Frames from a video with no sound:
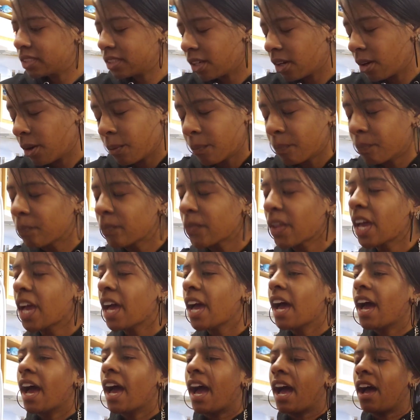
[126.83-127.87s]
So,
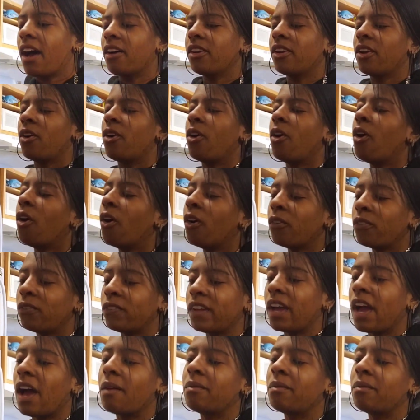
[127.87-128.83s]
I don't know. Hopefully